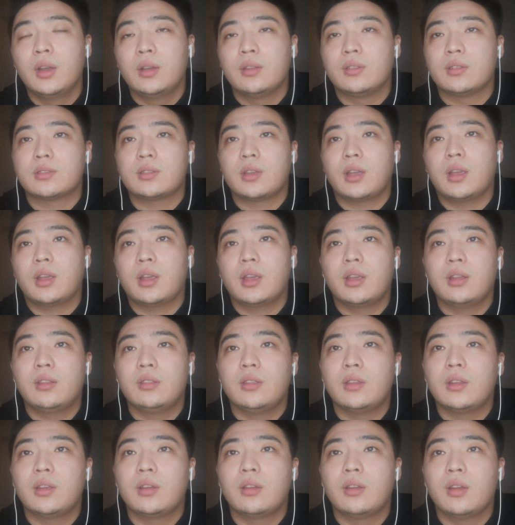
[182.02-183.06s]
the
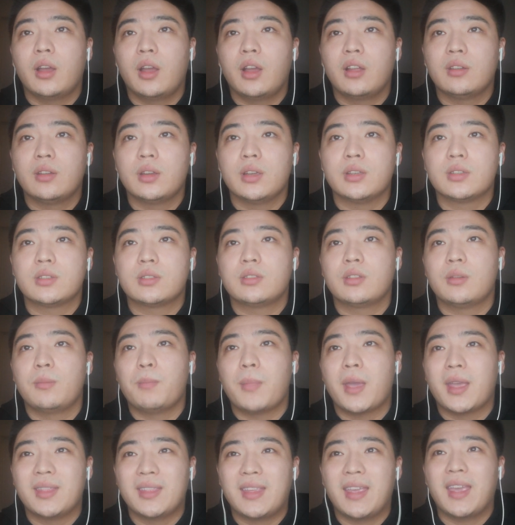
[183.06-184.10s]
second is to
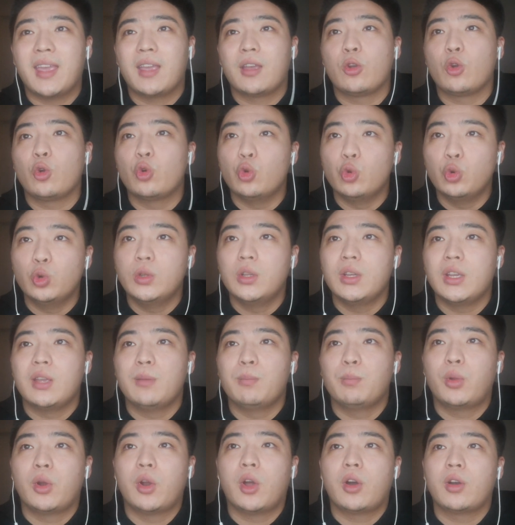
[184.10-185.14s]
maintain good
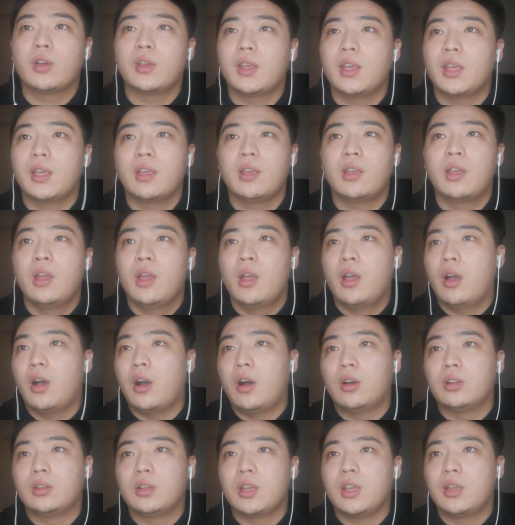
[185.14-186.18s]
employee
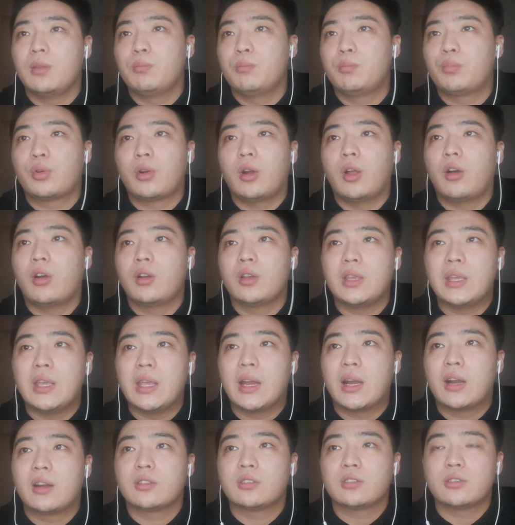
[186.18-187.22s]
or the
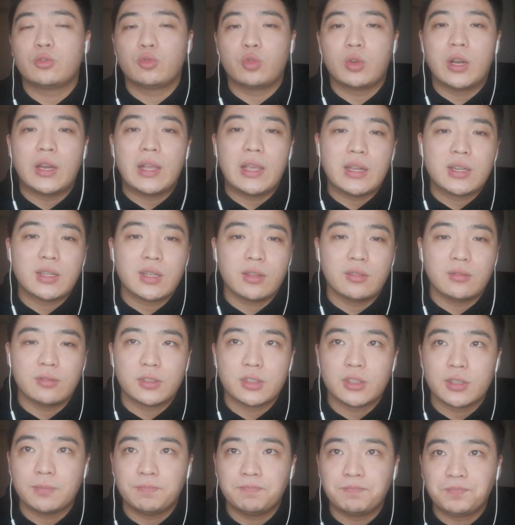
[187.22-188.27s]
employers
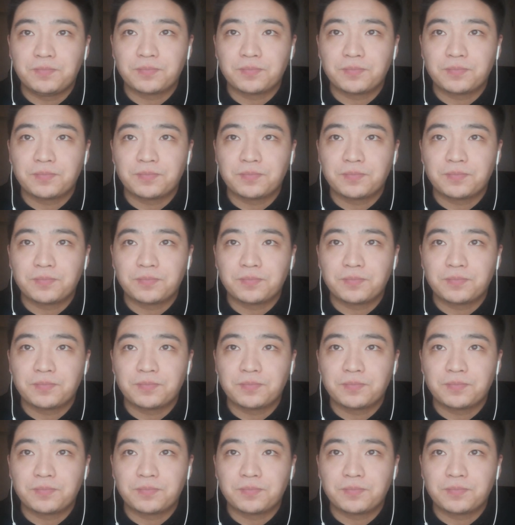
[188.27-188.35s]
relations.